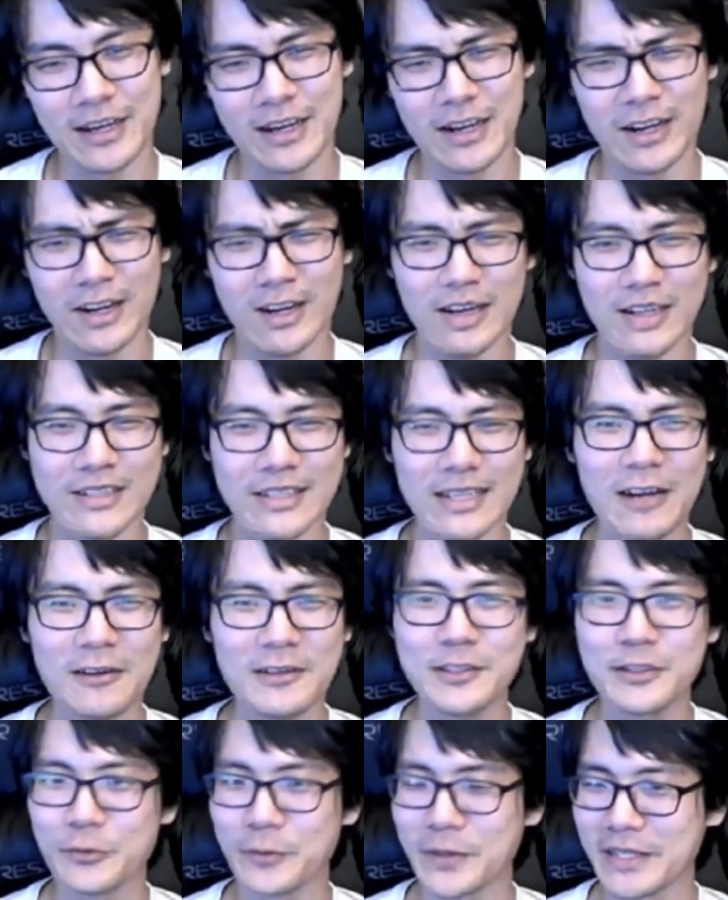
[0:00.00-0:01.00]
That
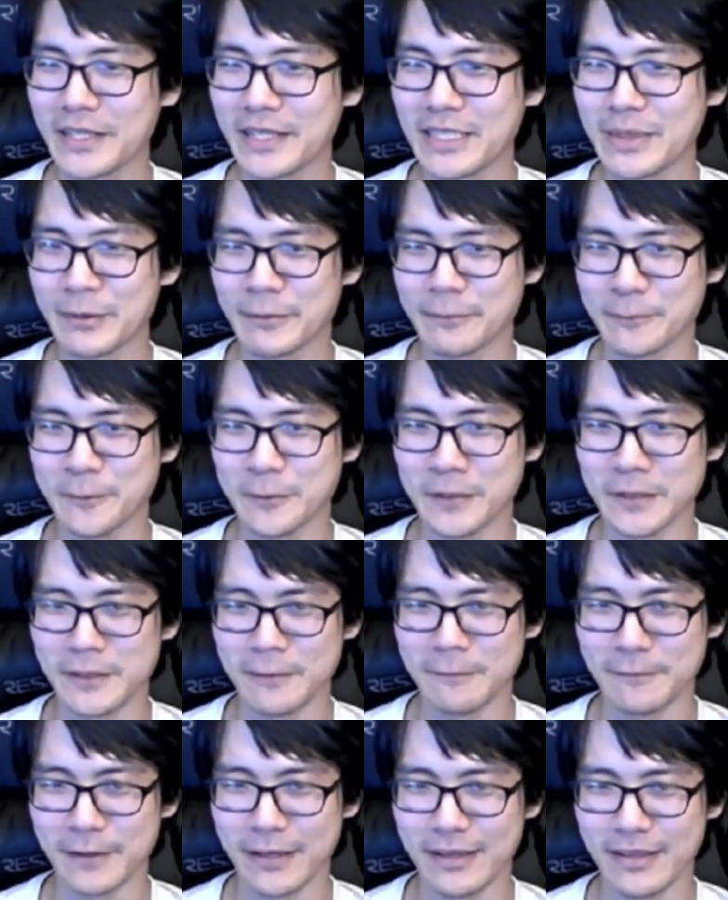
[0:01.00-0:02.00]
was 3 days before the
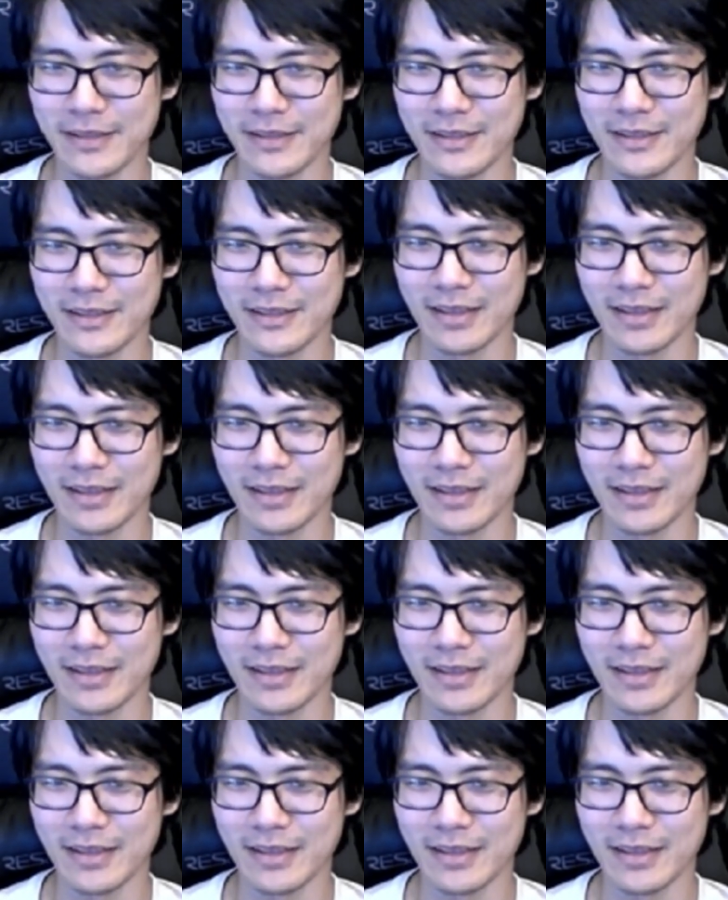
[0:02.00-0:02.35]
event,